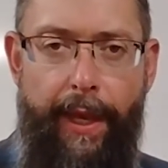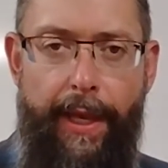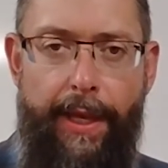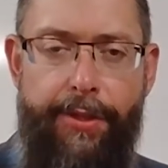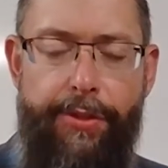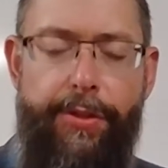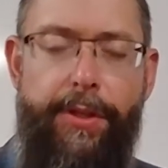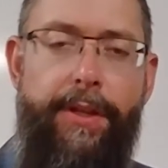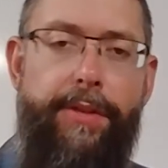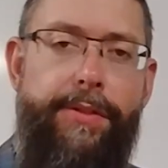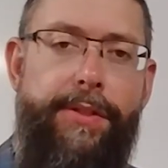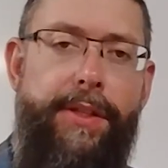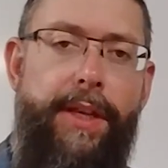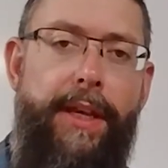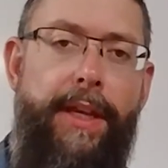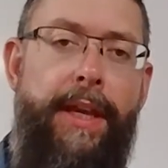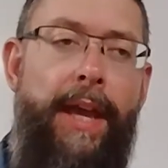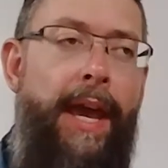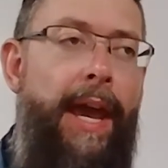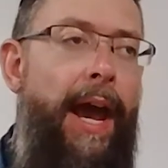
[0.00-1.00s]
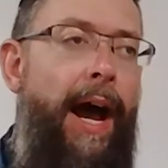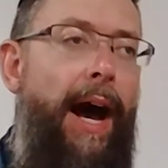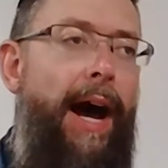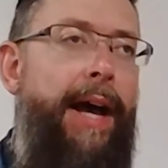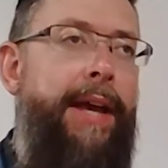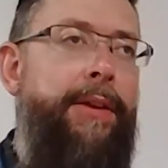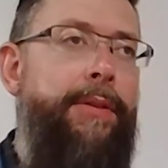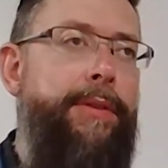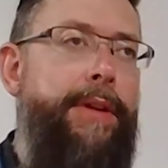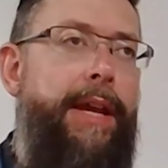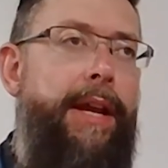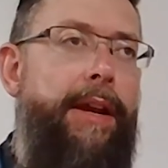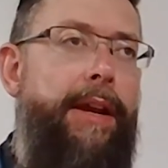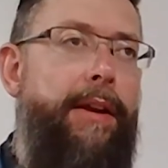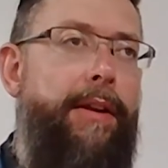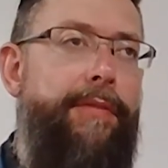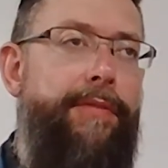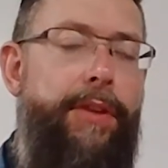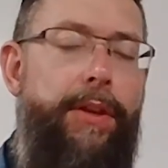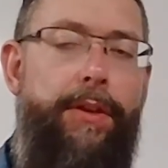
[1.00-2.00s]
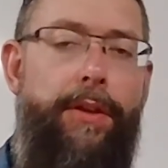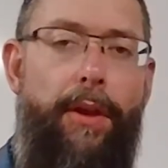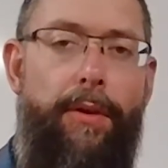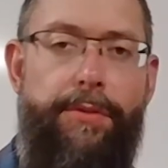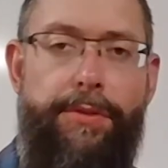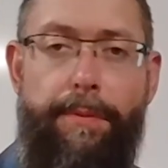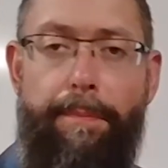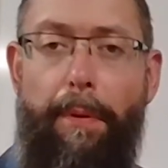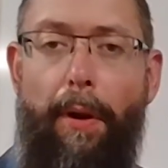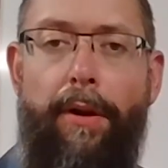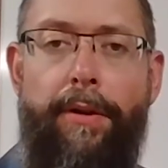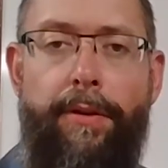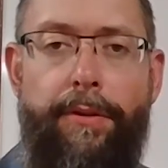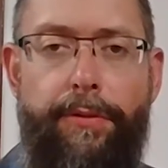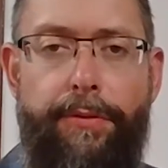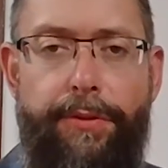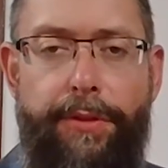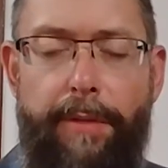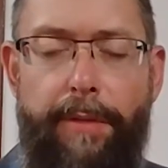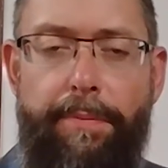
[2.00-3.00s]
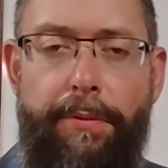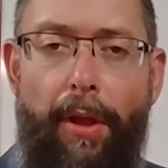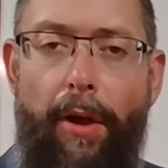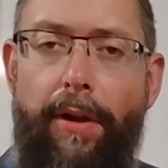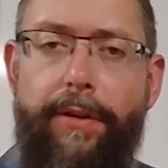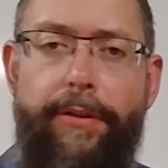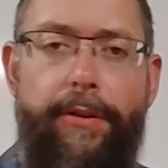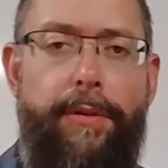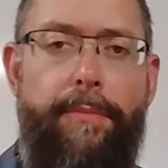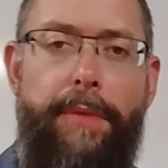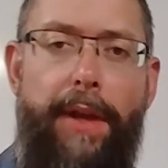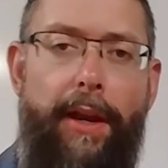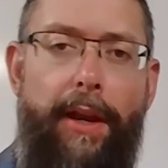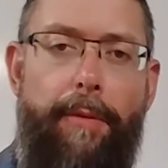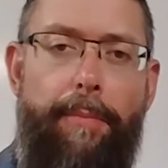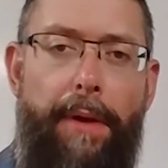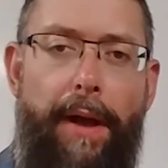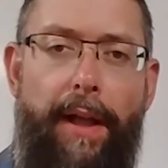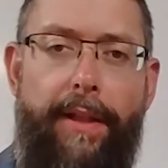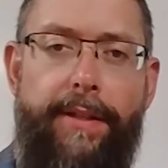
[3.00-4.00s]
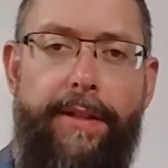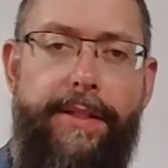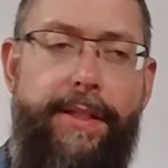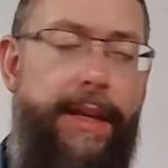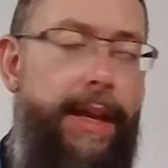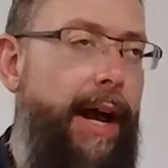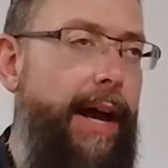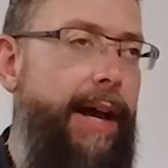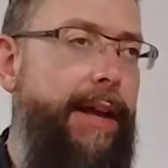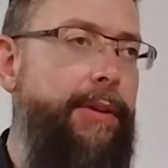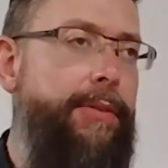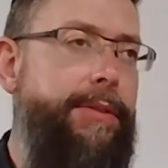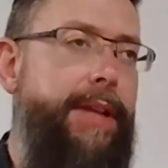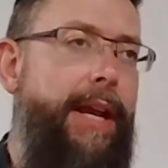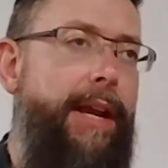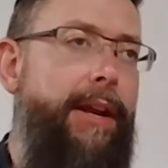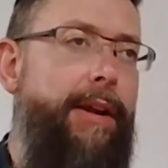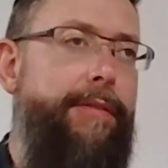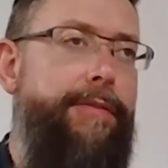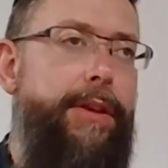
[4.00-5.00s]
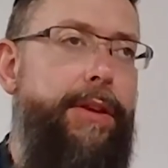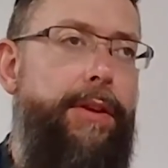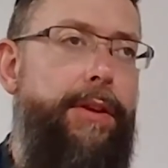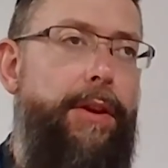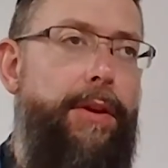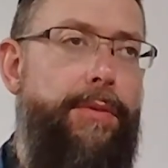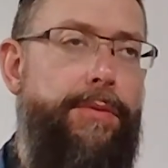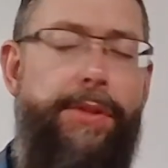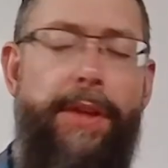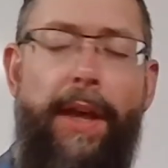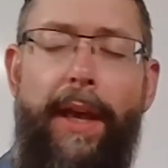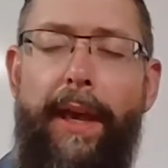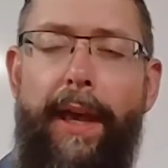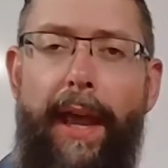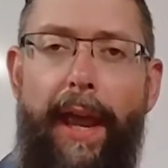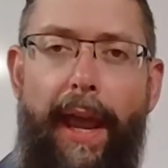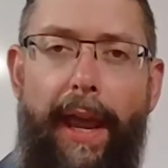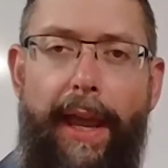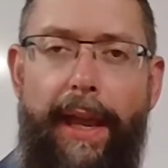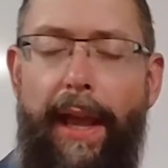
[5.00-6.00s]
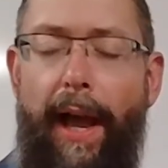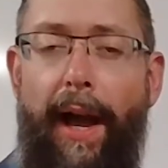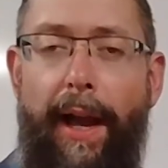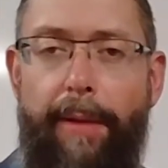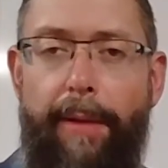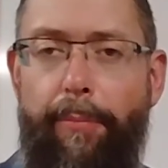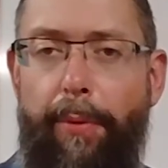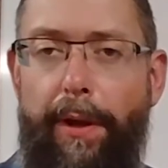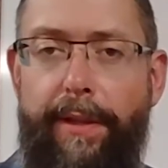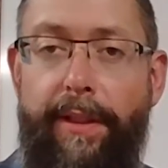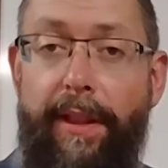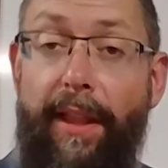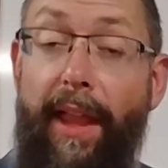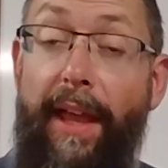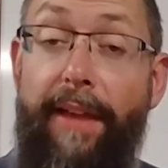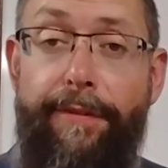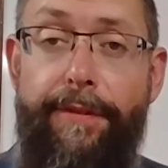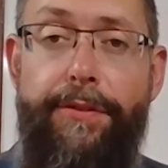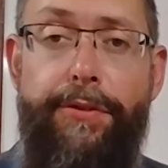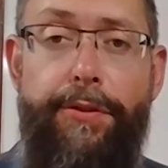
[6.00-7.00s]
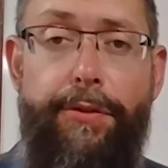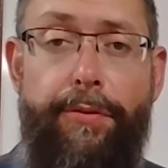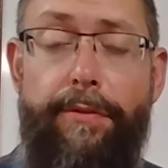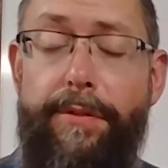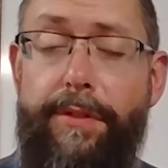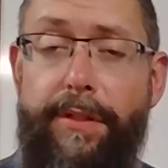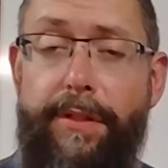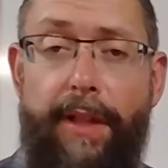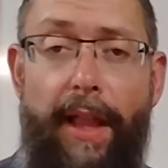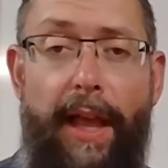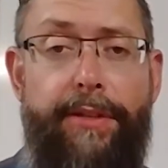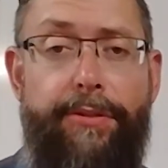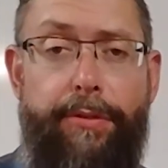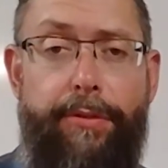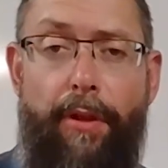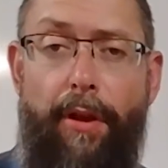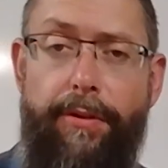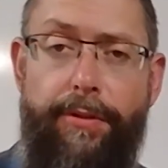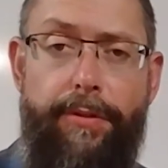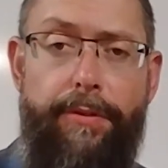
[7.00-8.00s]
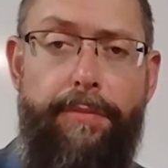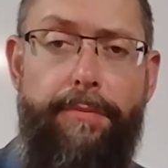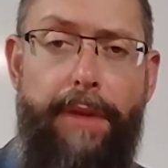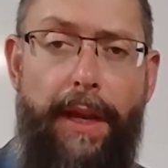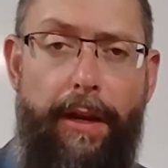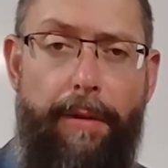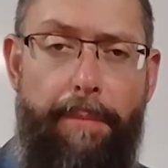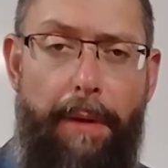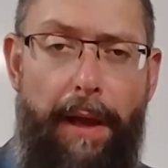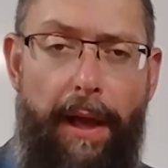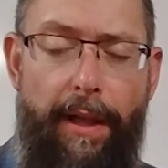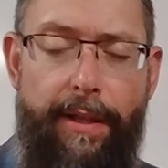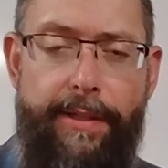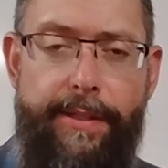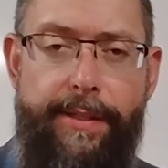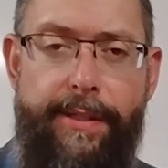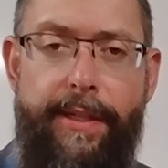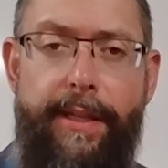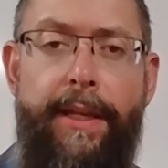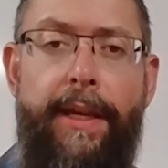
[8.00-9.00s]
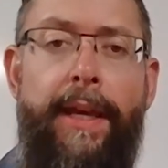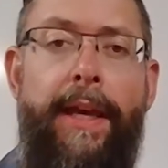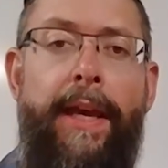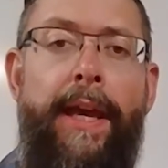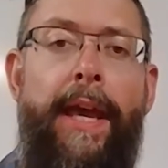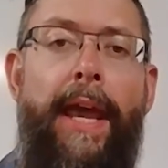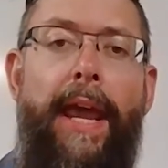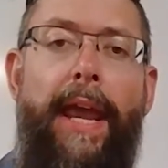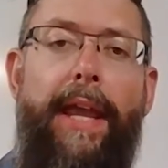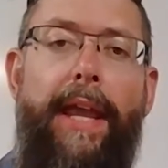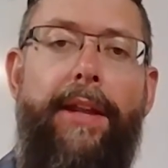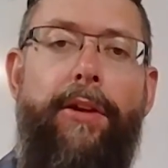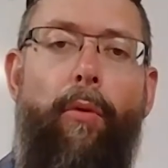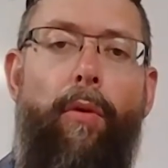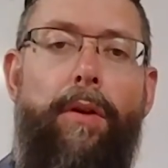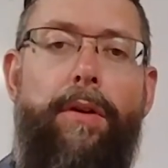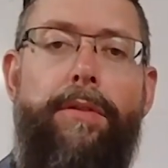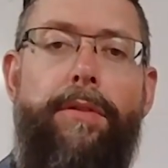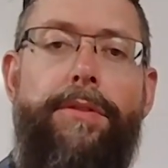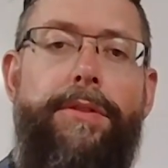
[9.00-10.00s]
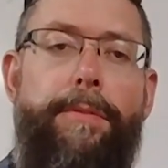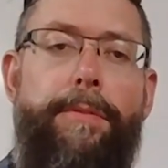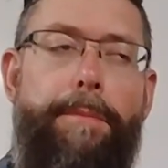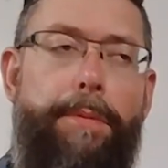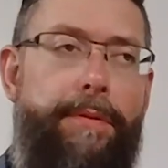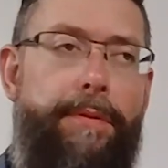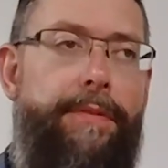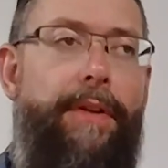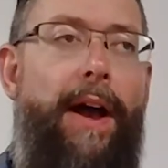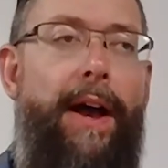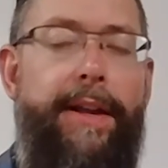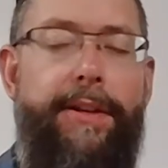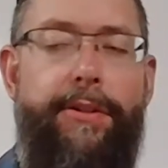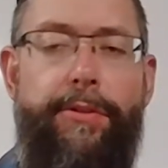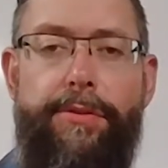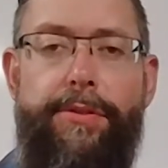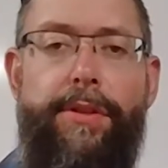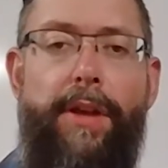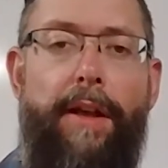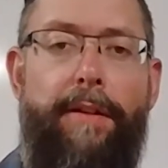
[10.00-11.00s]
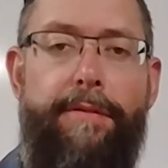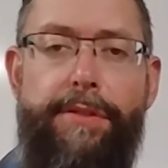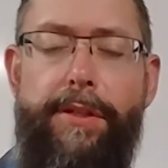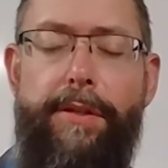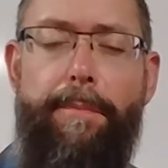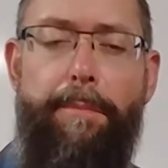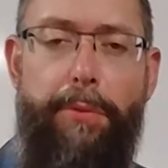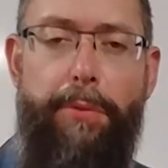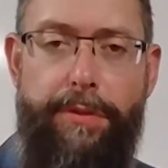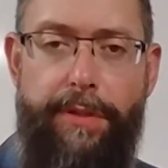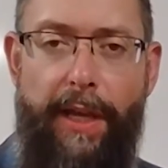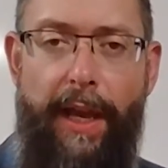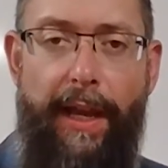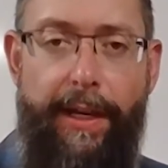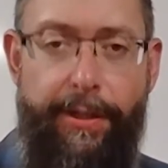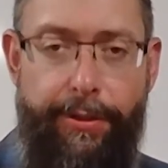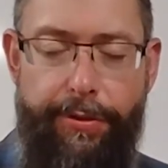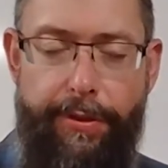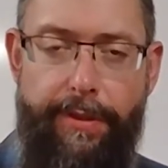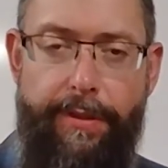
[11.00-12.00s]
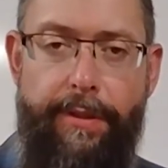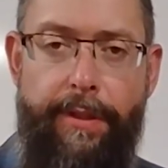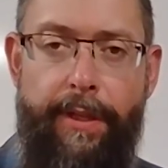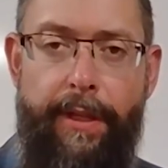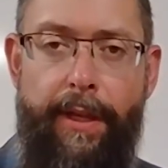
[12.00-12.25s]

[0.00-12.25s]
So you see, I don't care if you use a partnership long-term care policy. I don't care if you use a hybrid life insurance / long-term care policy in order to provide yourself some protection